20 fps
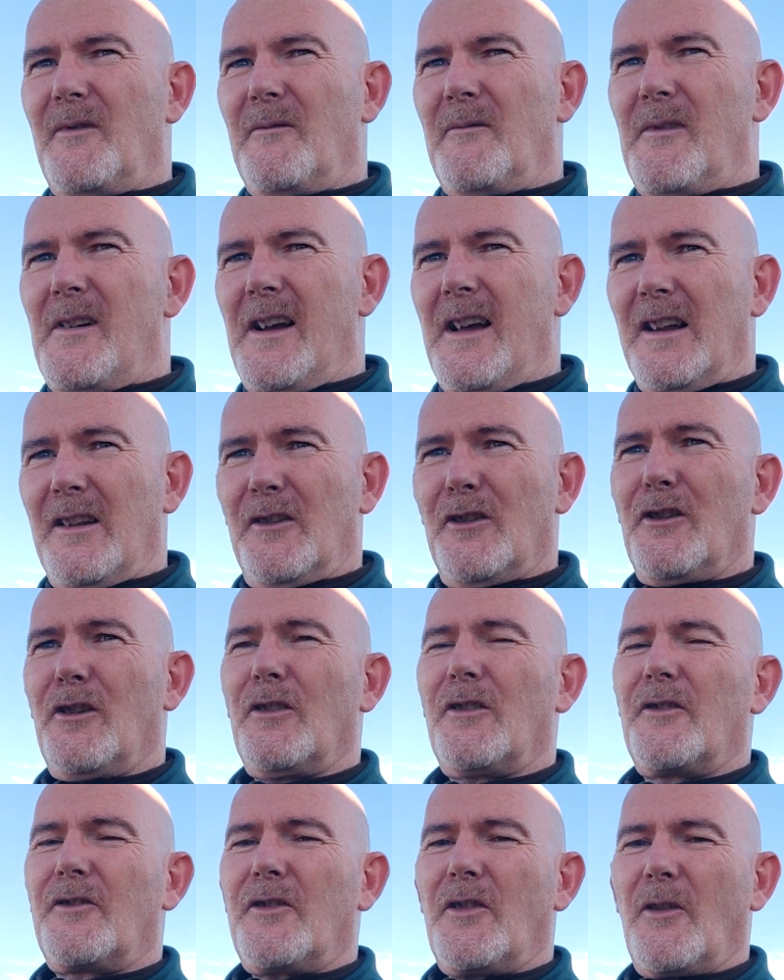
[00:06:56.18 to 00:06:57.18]
A hell of a lot
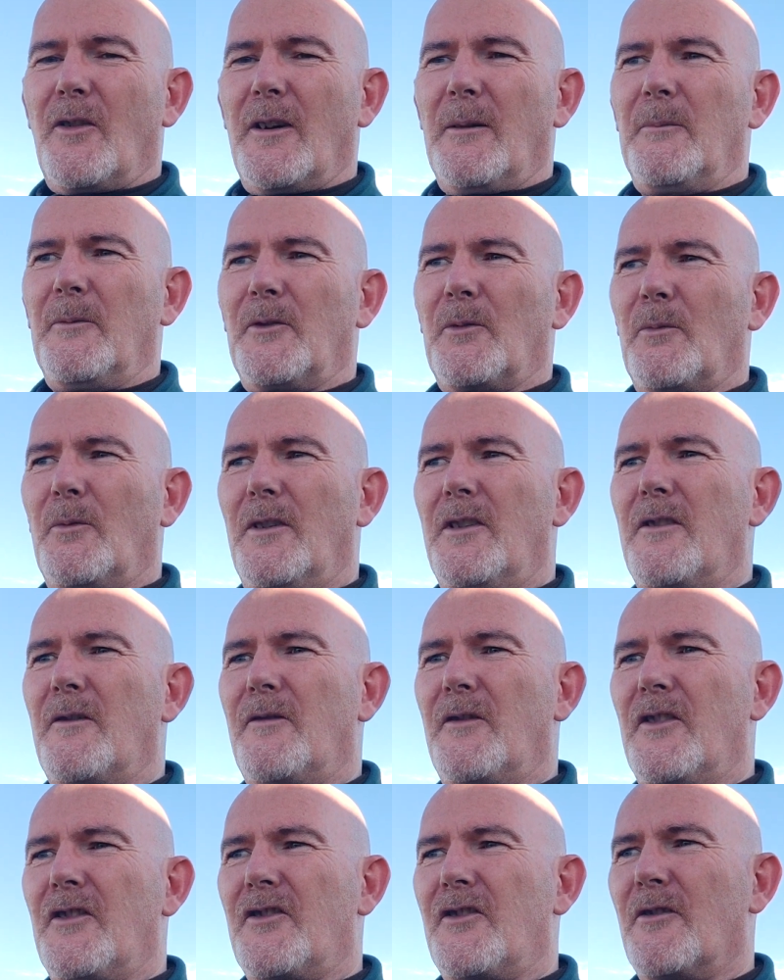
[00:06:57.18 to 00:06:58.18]
of times when you're
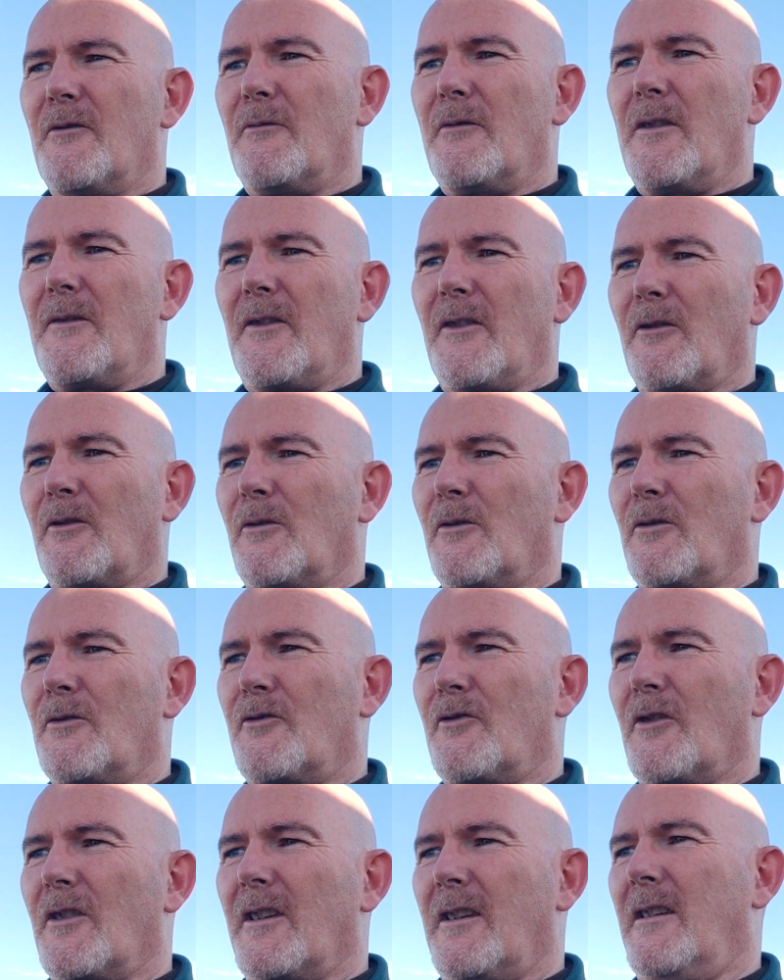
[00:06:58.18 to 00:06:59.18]
fishing a river or a
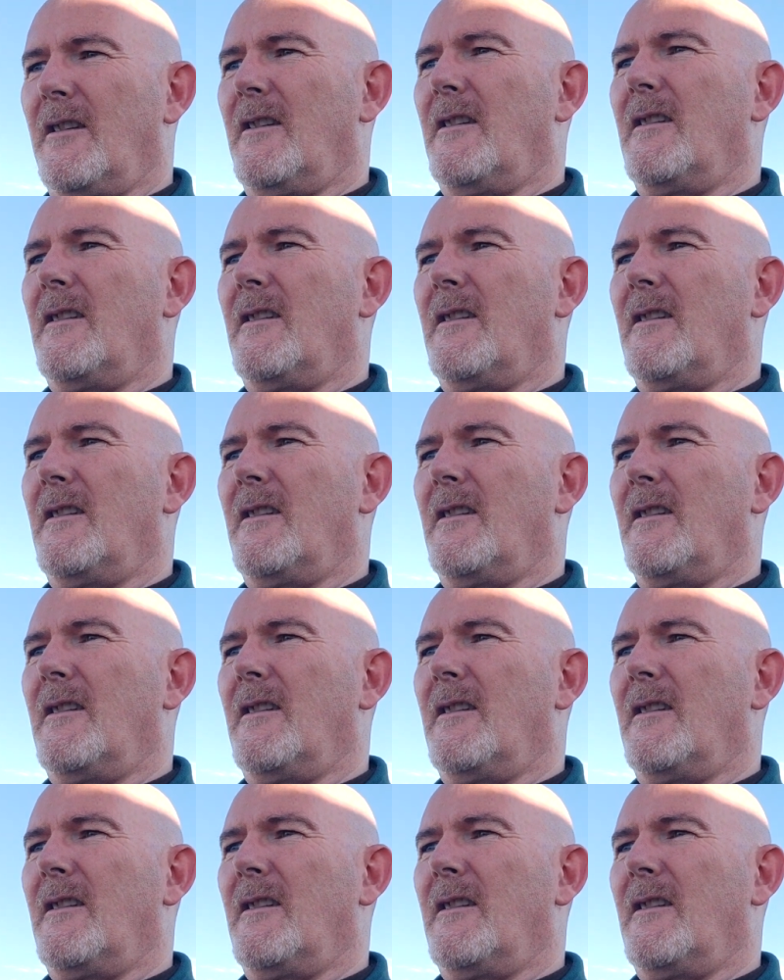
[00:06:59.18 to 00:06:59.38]
drain,